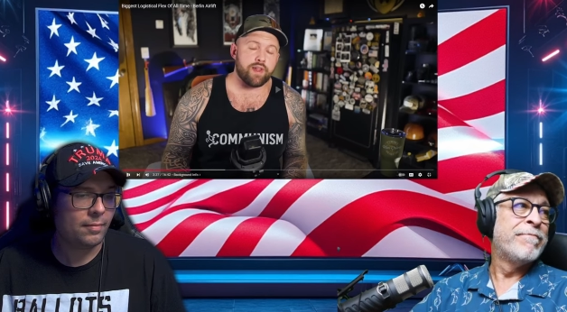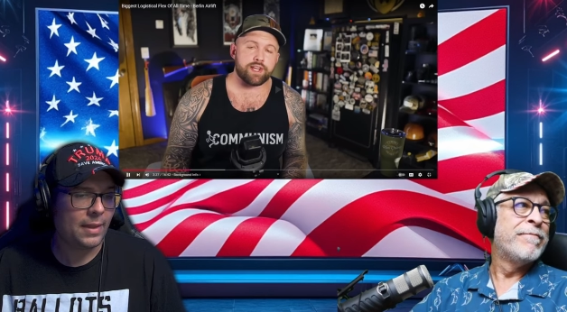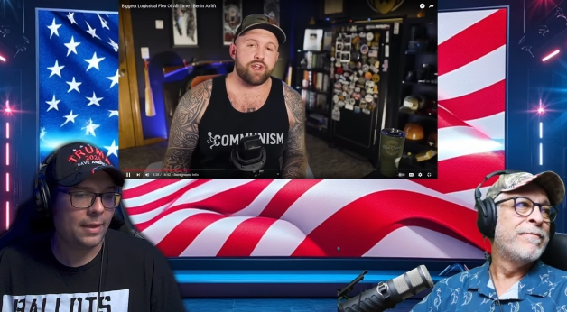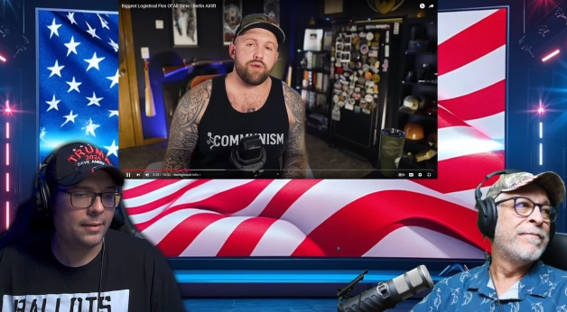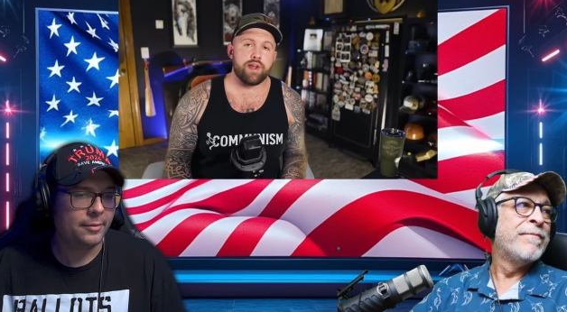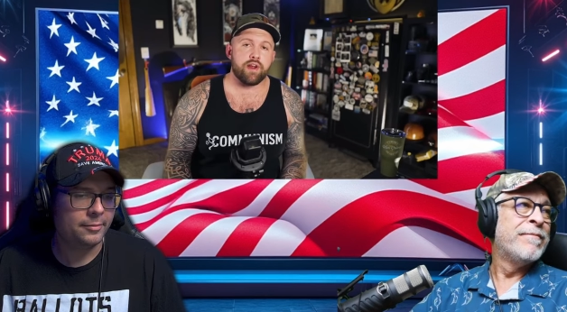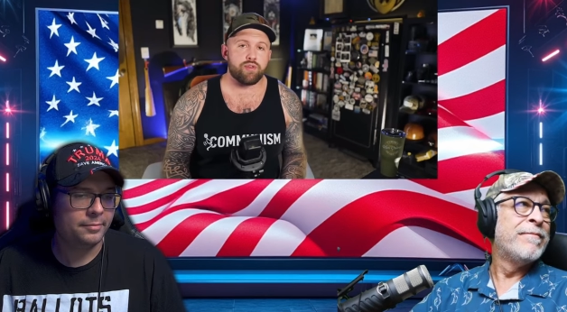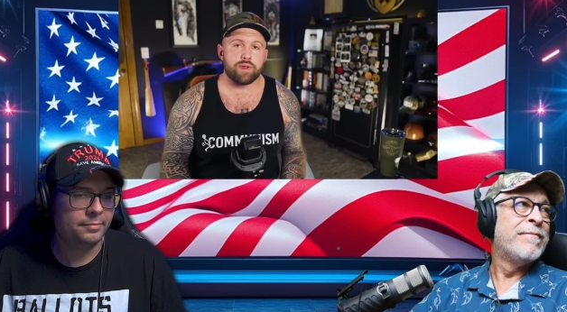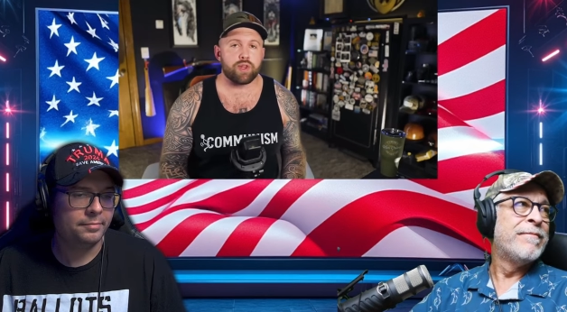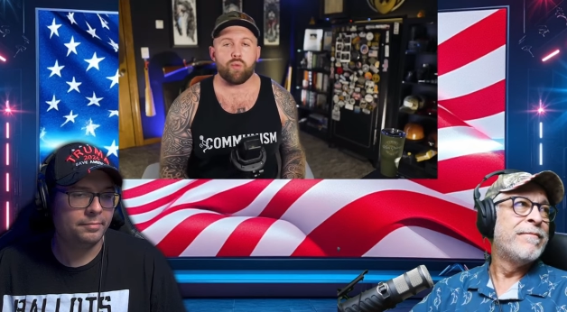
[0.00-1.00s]
Speaker 1: like two
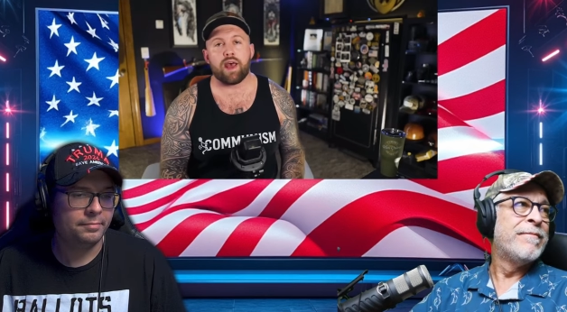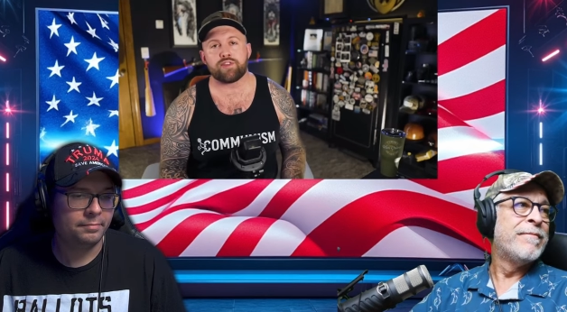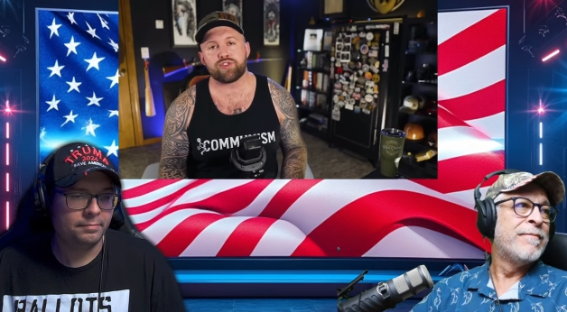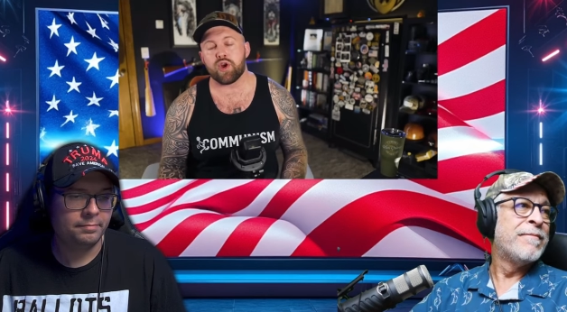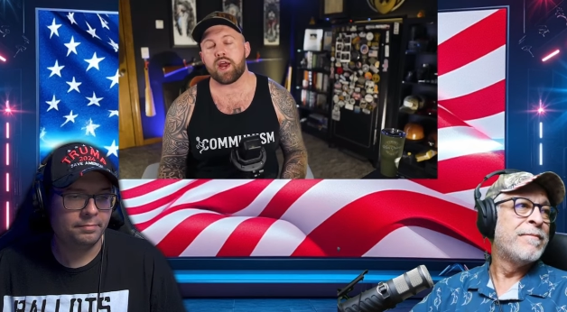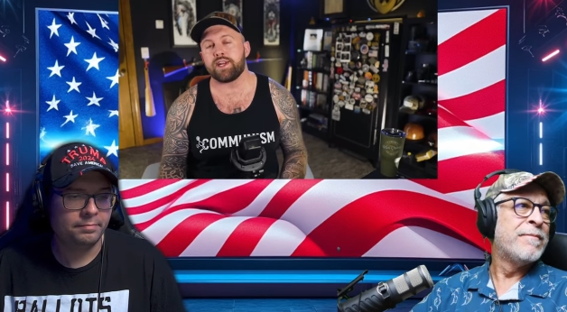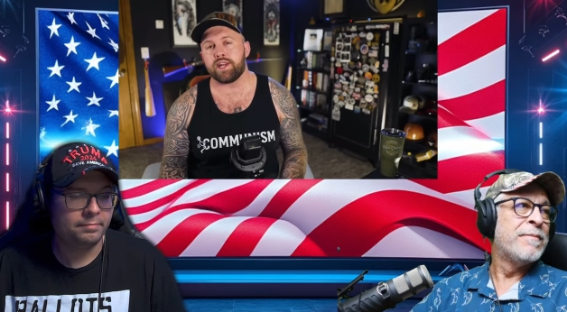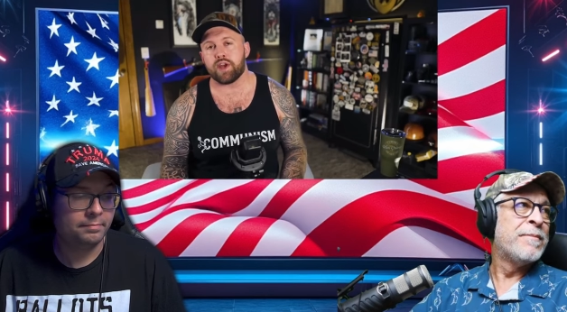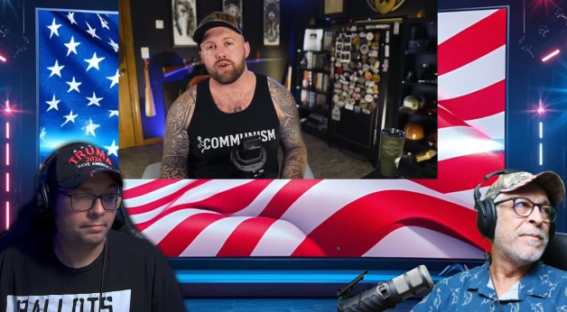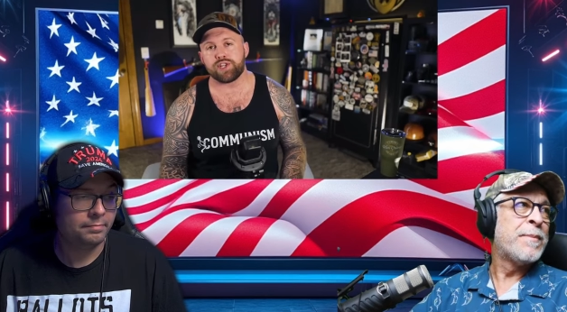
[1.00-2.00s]
years with the West trying to
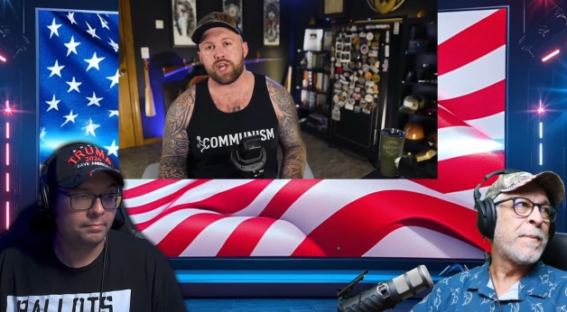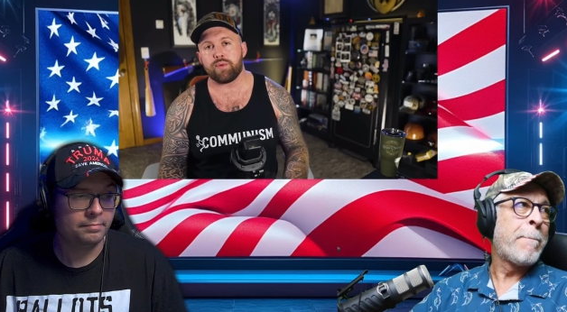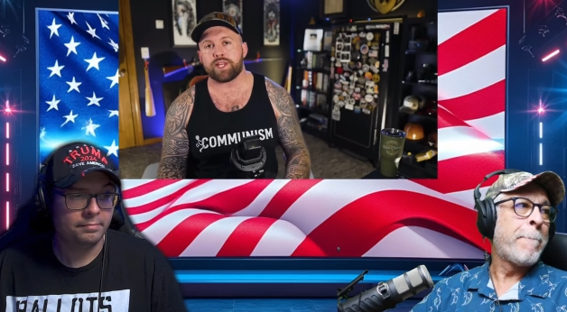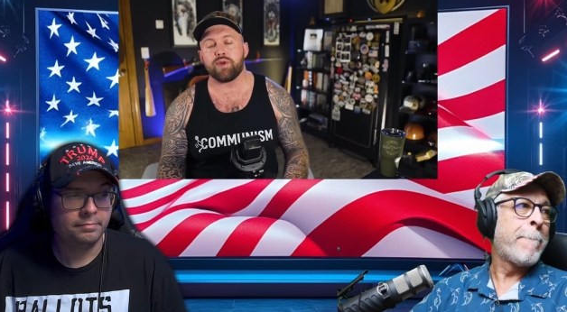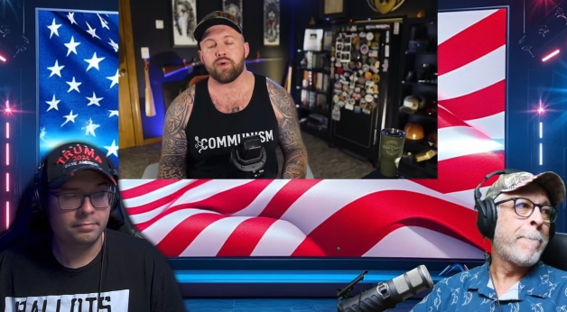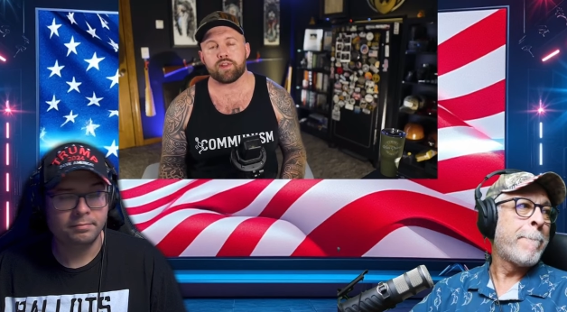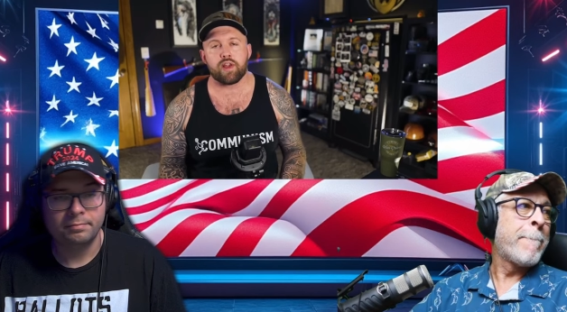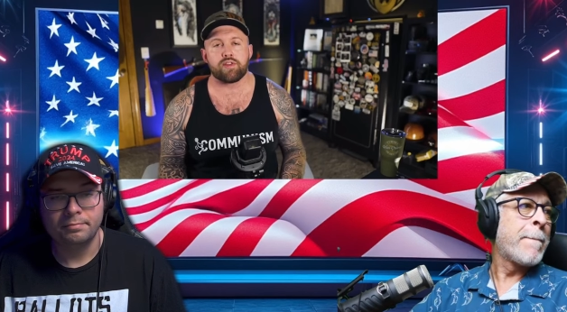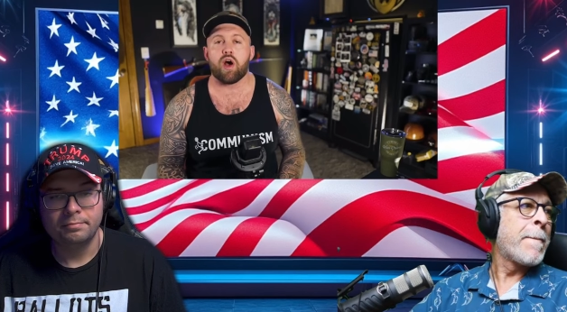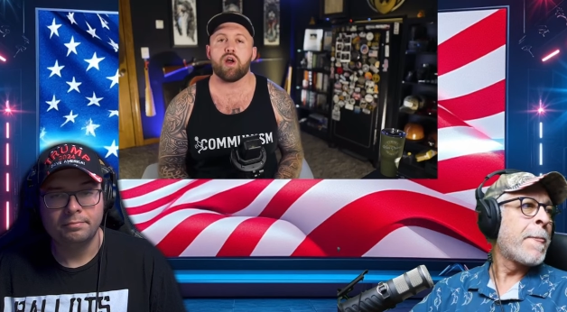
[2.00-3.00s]
negotiate with the
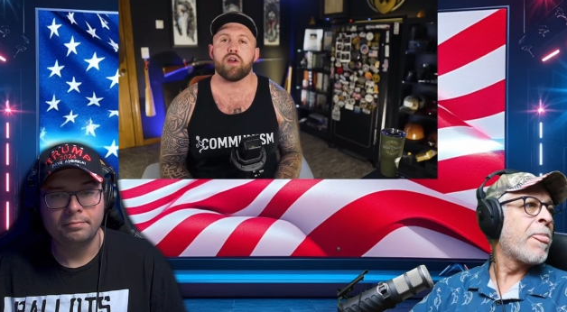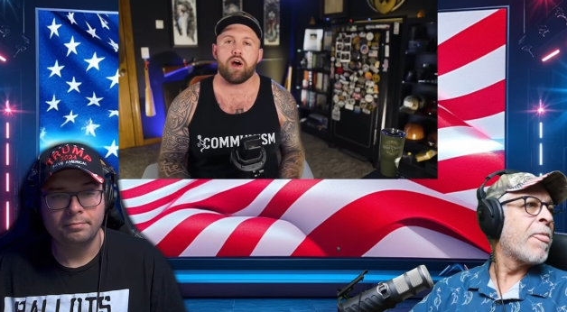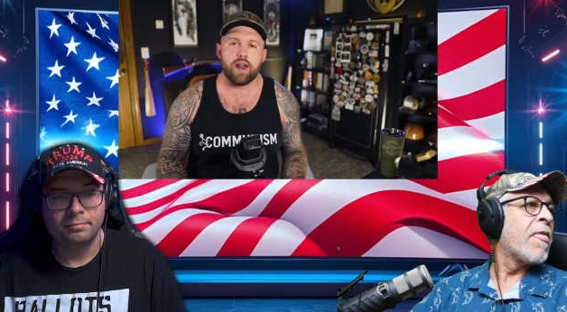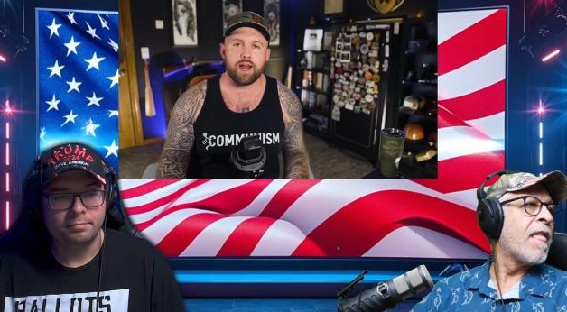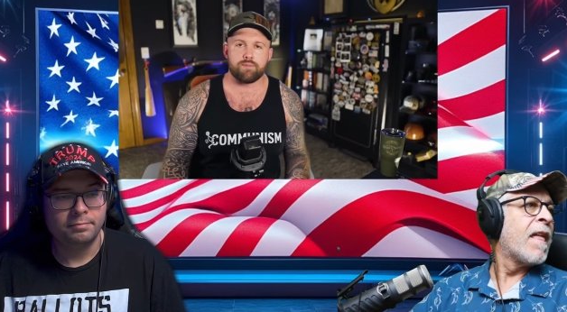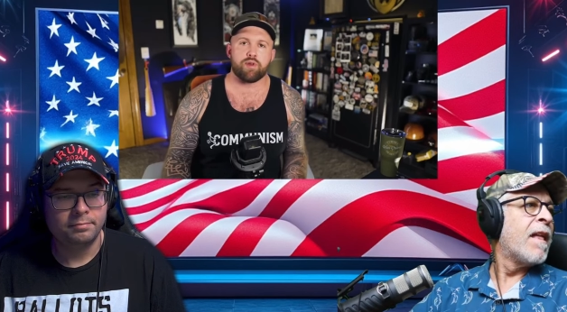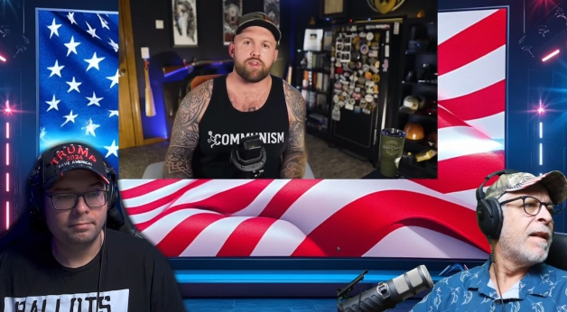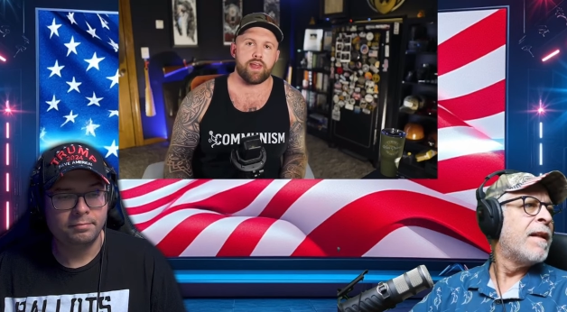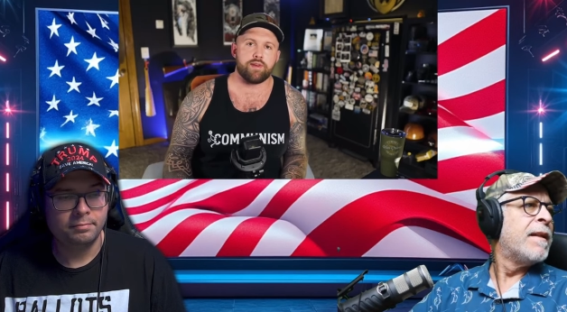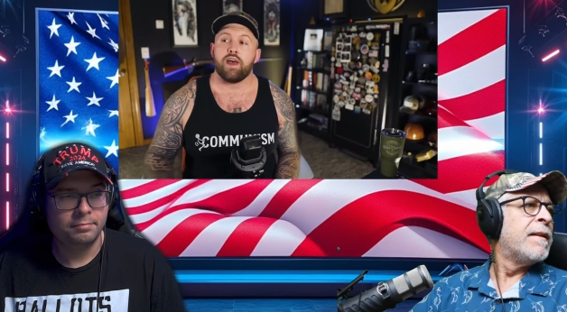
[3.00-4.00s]
USSR on how to
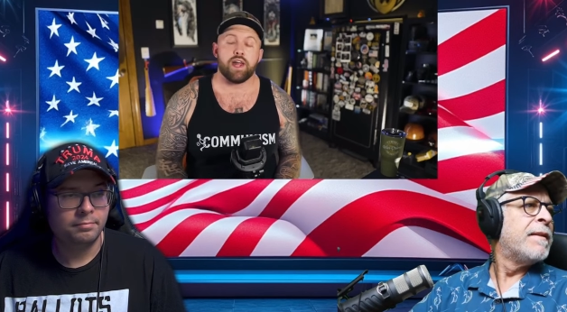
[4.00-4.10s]
proceed.